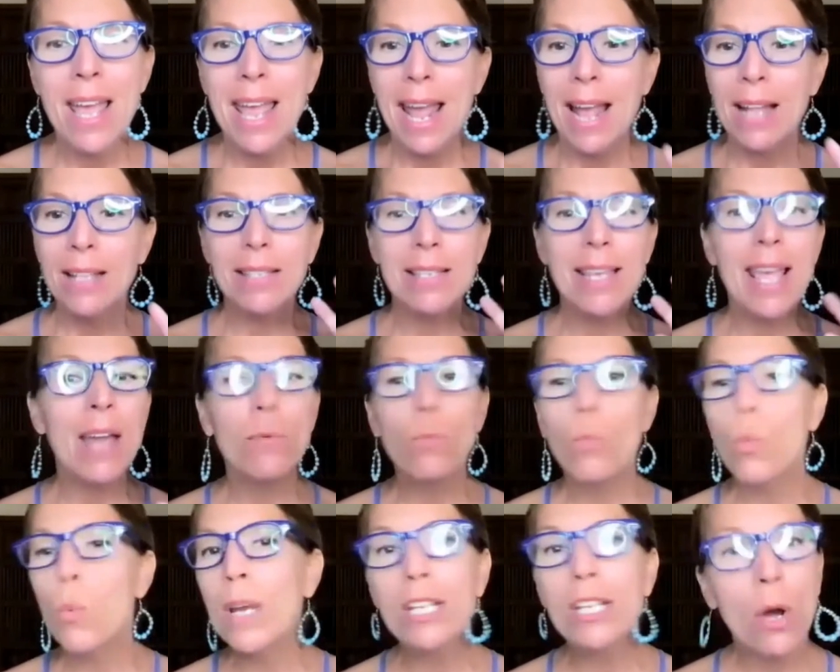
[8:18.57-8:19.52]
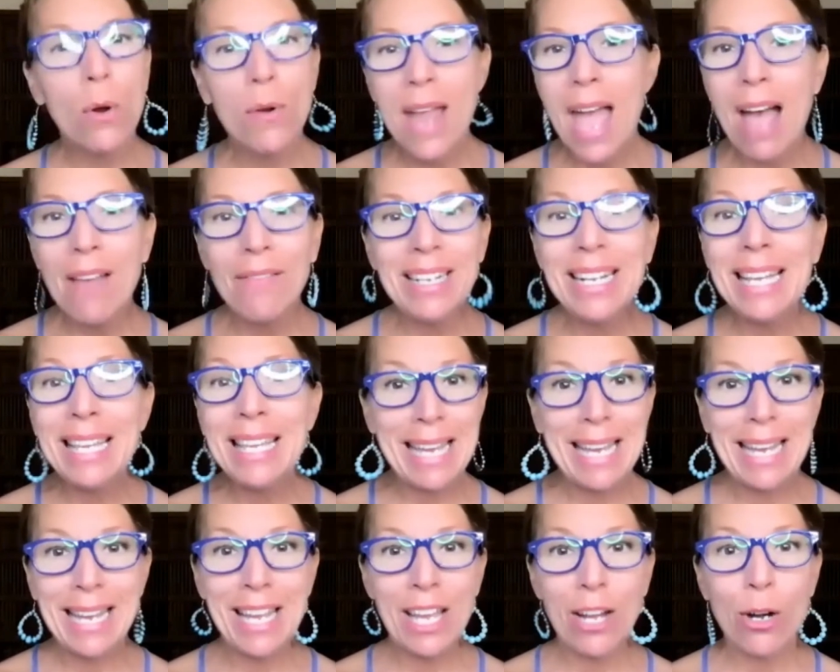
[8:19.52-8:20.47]
And yet we don't have
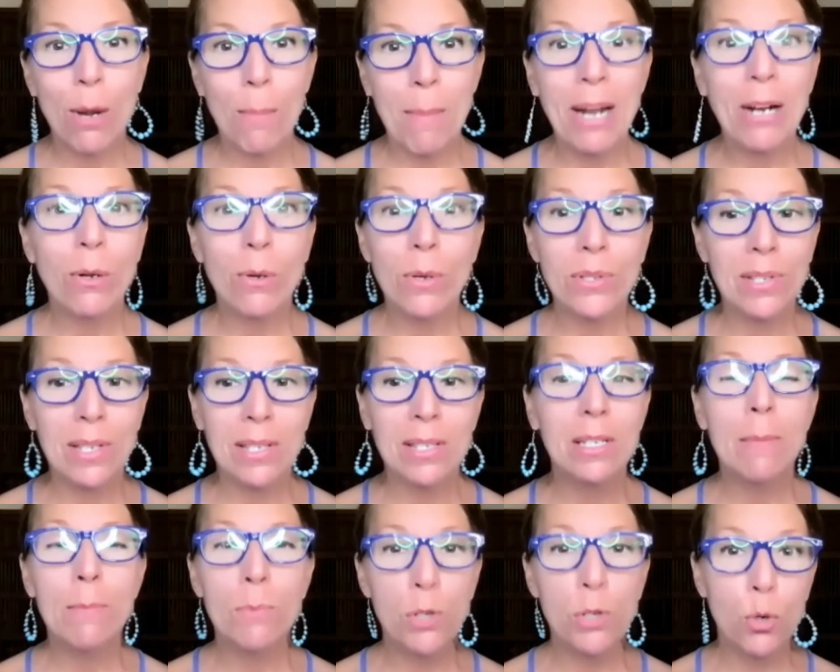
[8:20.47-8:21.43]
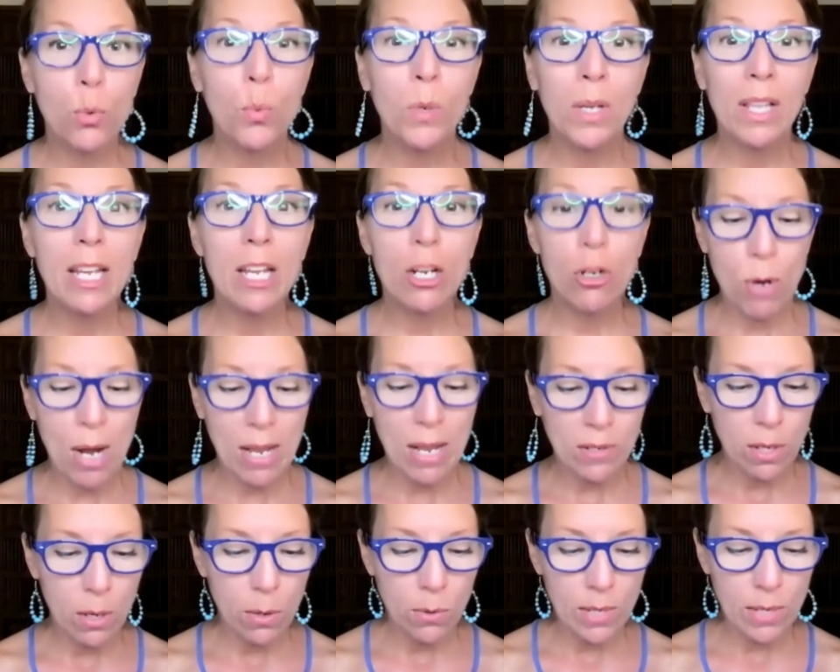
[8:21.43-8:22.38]
anything in our medical systems to really address
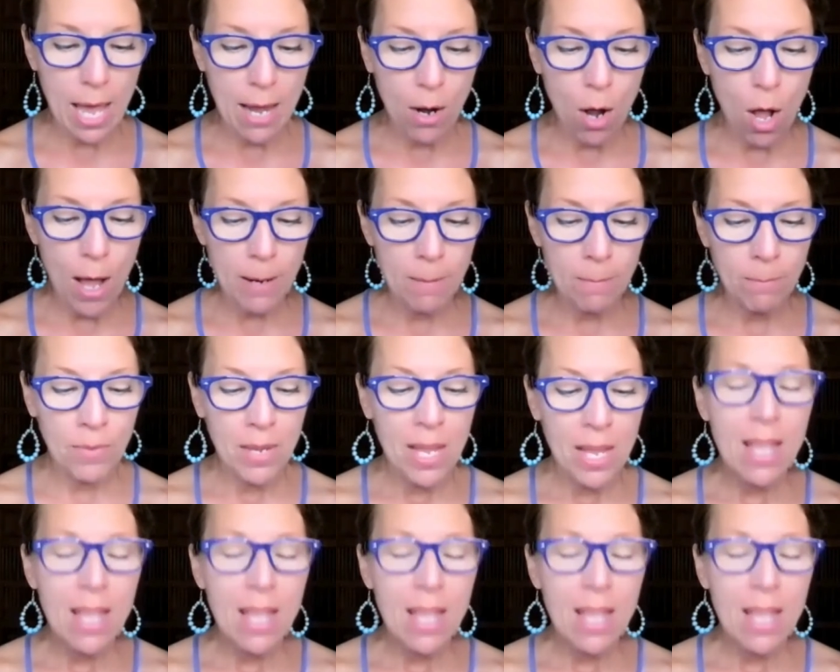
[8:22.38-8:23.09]
those head on.